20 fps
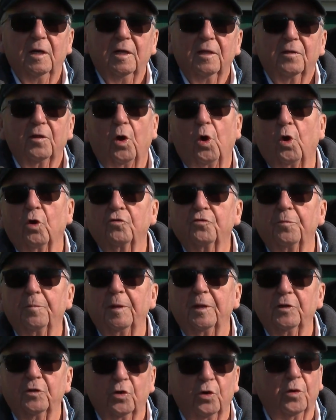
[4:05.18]
horse had
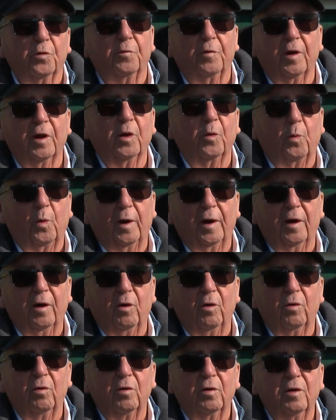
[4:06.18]
been doing really
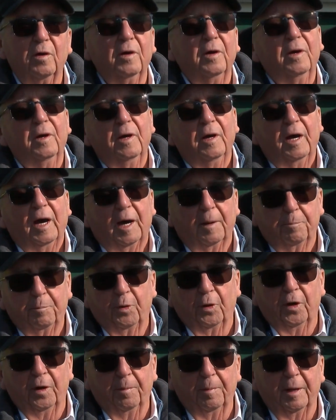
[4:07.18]
well. I'd
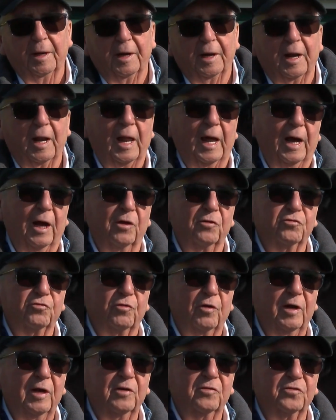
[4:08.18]
put him in an allowance
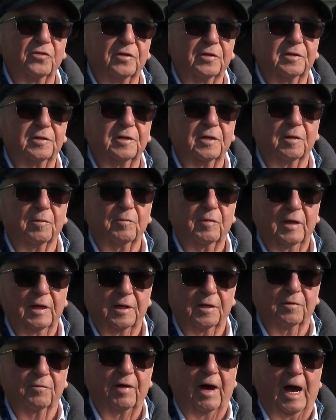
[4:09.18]
race at the
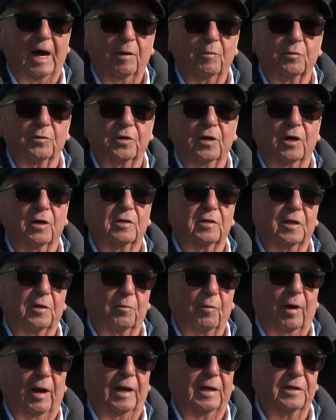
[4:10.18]
end of Aqueduct, and they
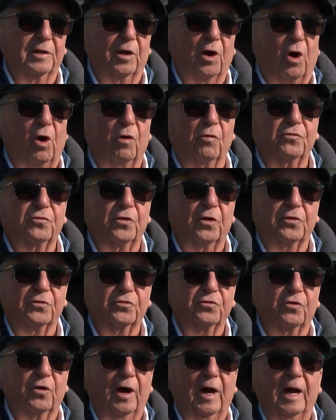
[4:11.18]
rained it all, so I
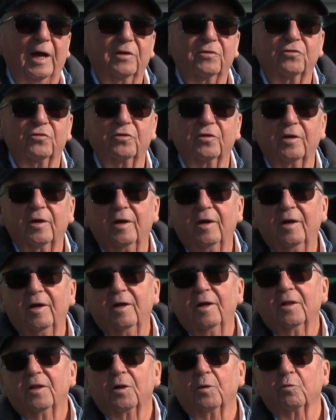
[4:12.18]
scratched.
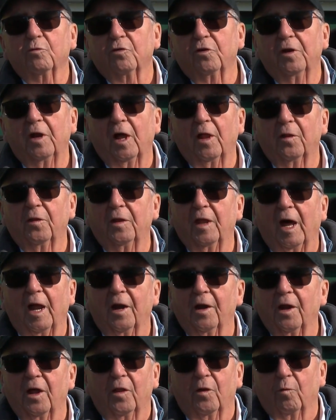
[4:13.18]
There was not
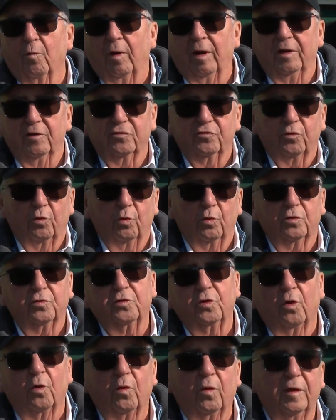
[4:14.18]
another race sort of
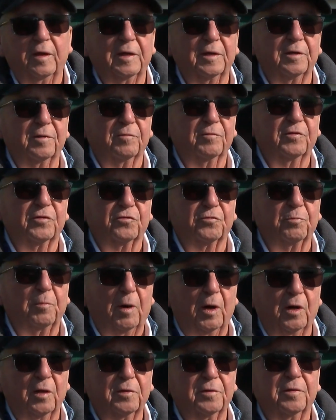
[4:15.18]
till the end of this
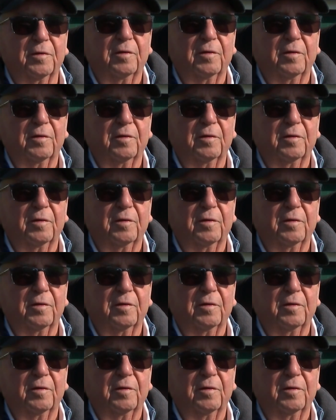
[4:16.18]
month.